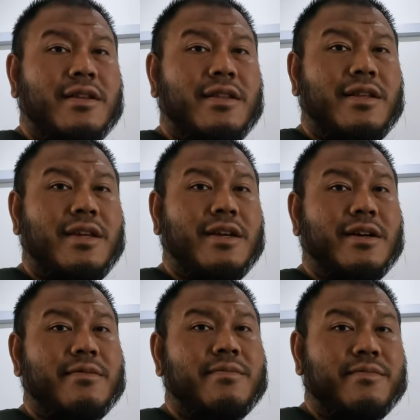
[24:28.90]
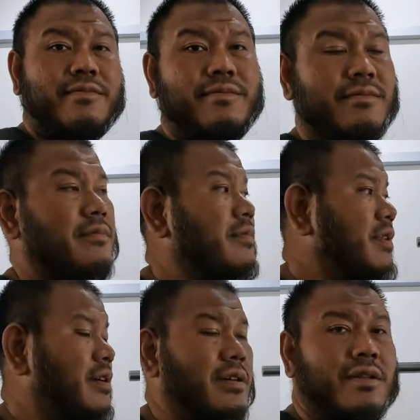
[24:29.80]
the, uh,
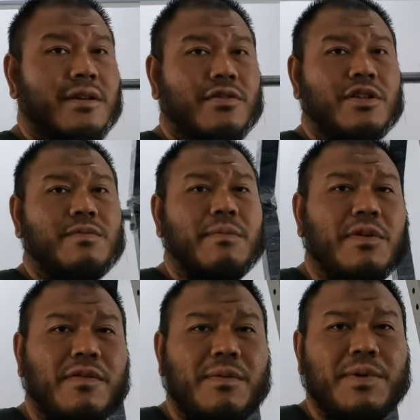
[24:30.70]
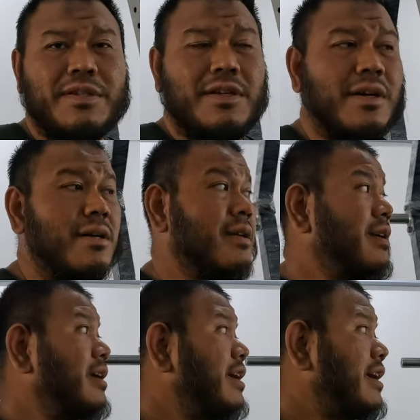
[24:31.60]
the, the cross member of the Prestera
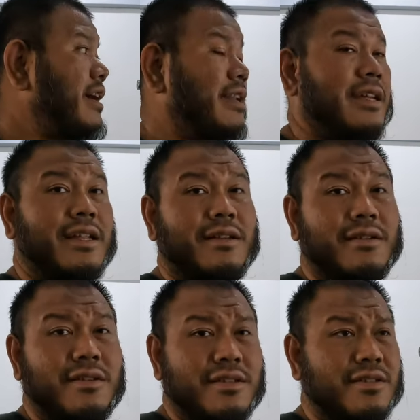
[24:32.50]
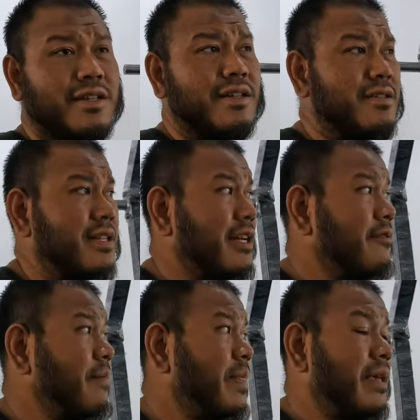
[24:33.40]
and then this thing is done.
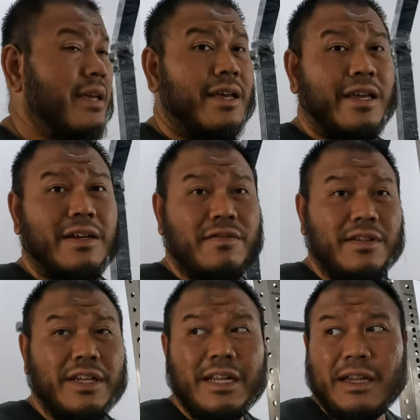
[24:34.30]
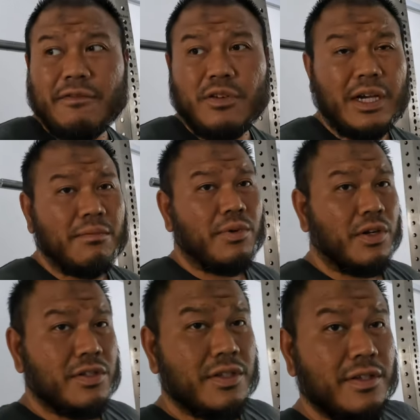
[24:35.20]
And after that, I have to
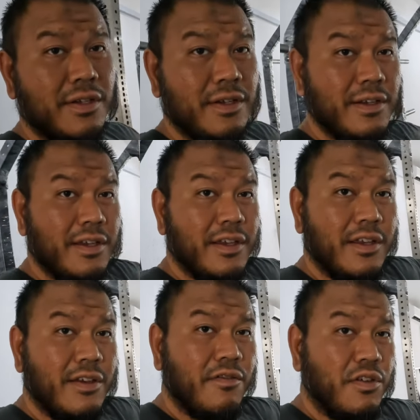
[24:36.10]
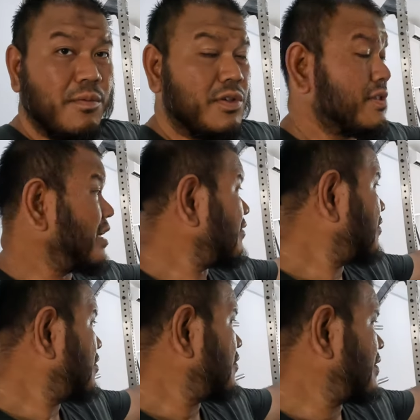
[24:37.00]
unbox a few more
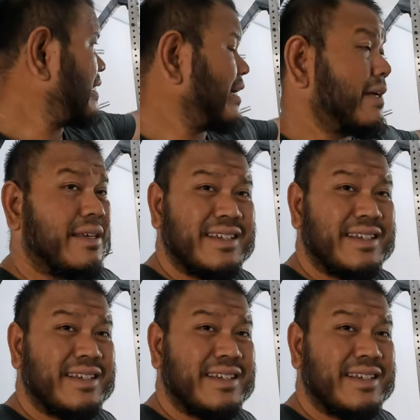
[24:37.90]
stuff over there.